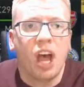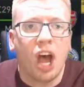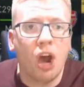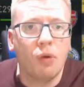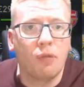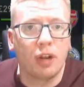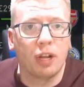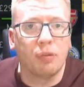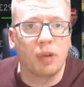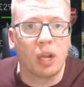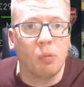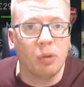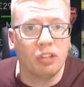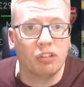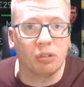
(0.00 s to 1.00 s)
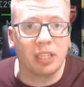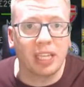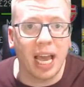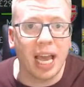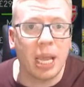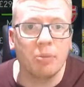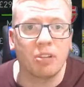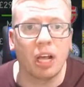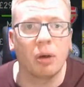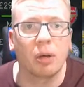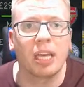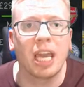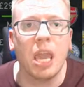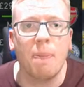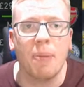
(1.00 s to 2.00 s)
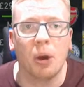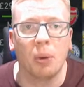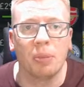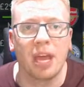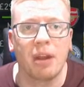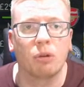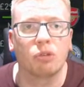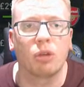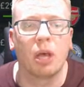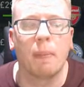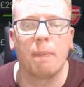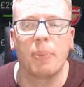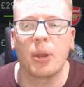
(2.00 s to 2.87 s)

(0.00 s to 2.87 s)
Hopefully if we can win some games, that'll keep it up there as well.